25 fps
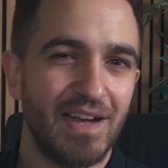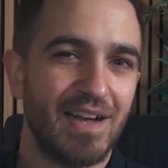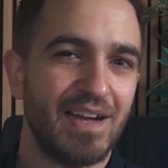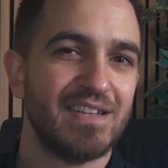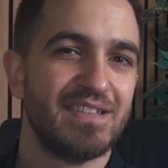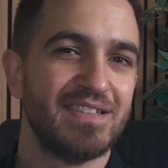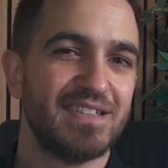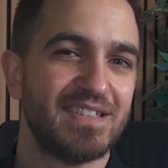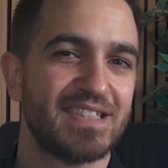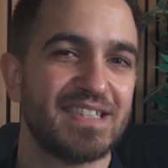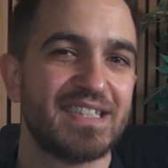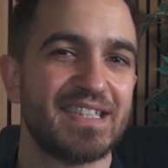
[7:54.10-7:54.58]

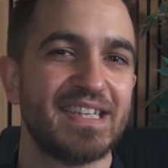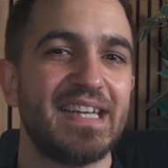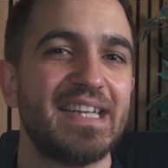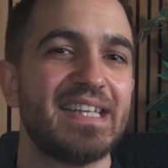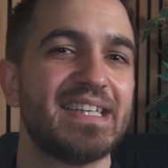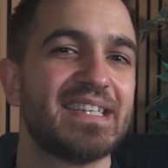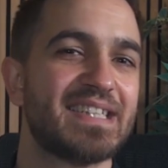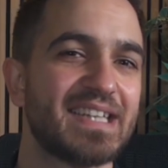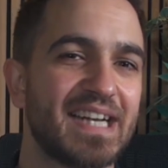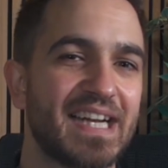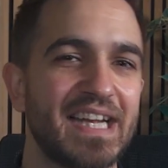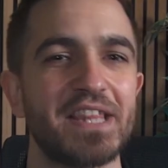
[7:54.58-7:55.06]
You see,
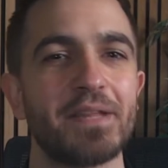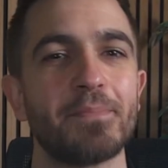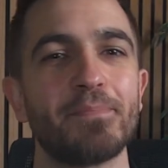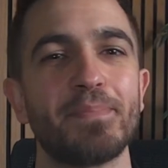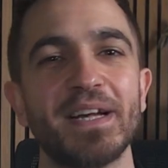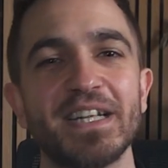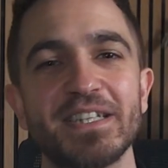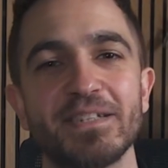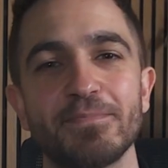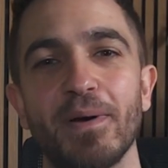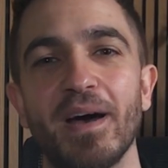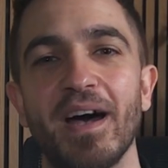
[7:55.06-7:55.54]
to get the
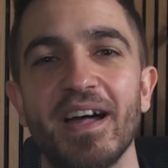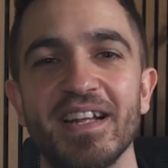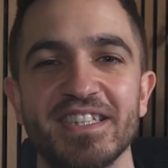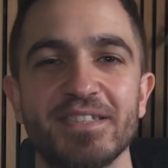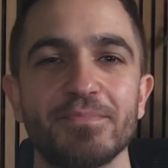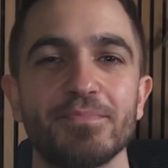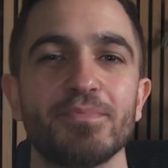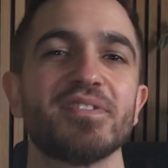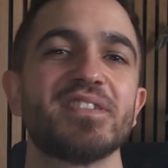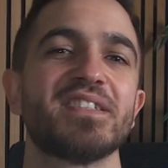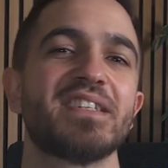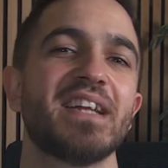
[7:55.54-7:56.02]
best
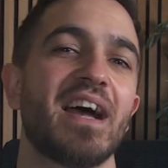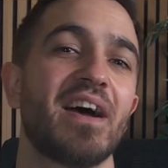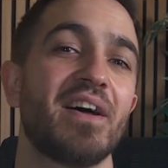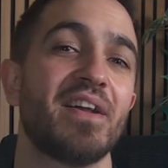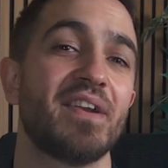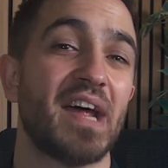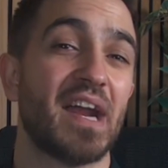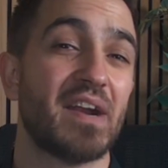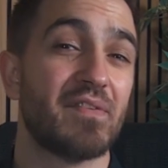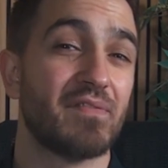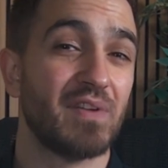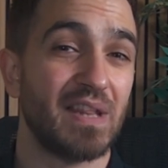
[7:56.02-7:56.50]
possible sound
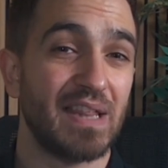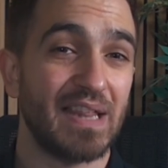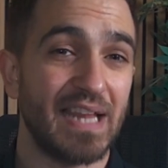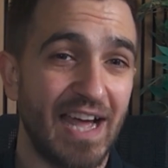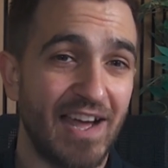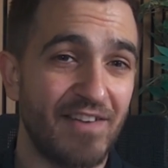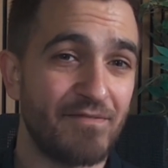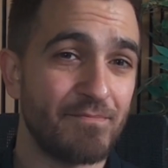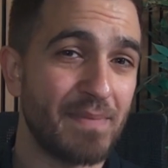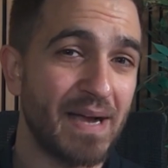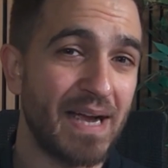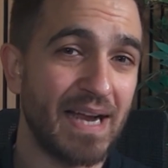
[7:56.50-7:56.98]
out of a
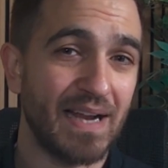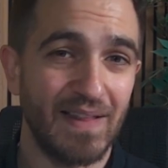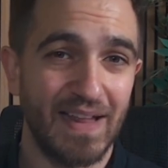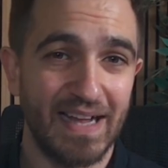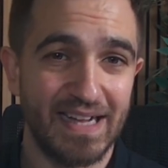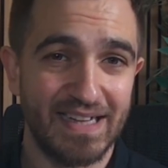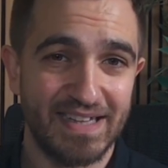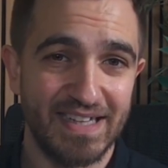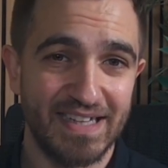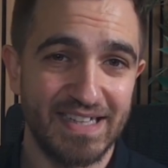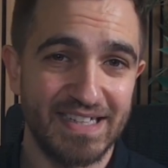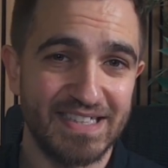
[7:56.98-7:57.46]
lav mic
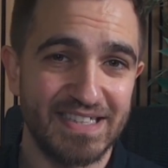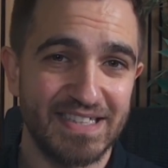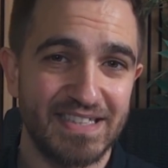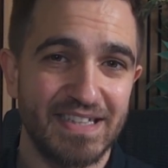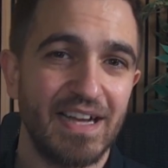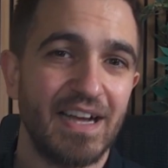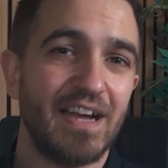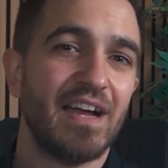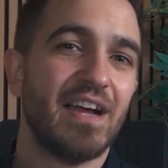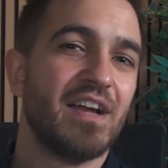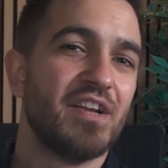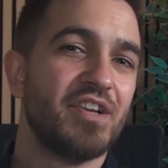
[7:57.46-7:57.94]
like this,
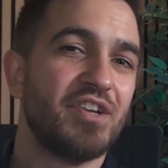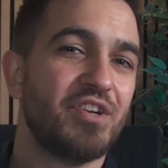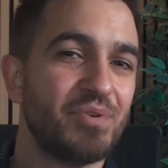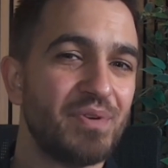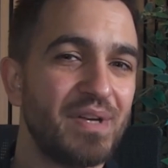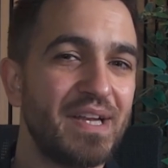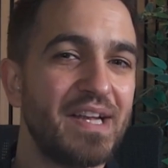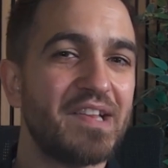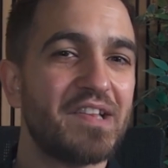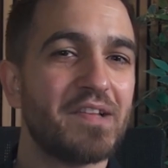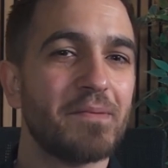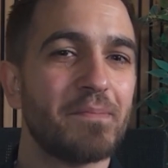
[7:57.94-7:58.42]
you
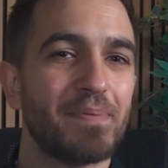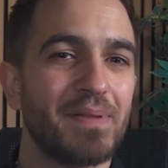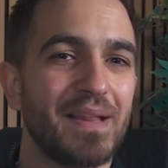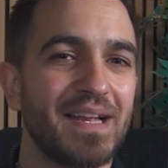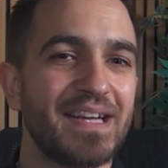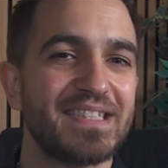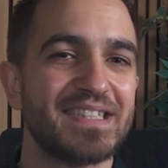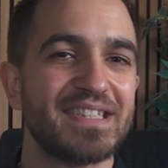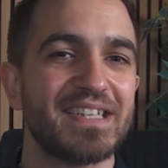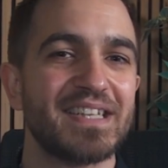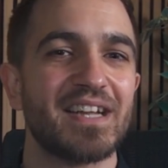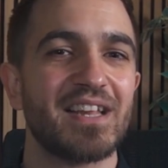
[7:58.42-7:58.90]
need to
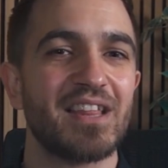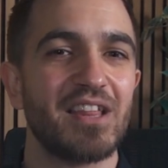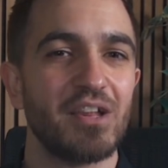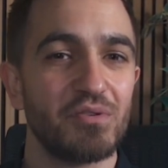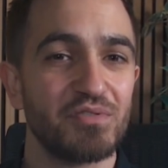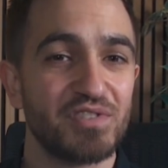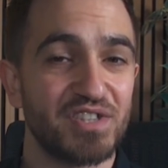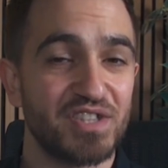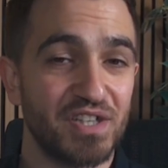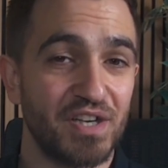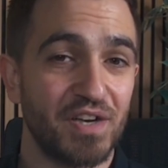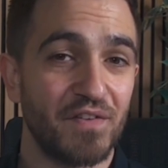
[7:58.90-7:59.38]
place it
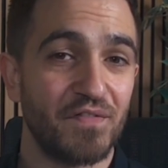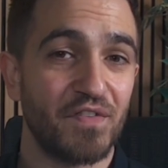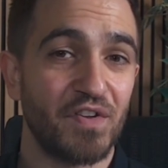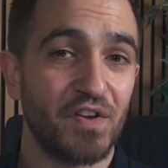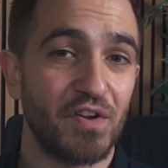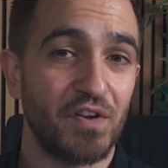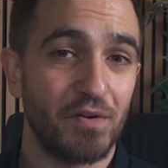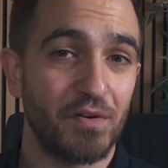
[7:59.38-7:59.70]
close enough to your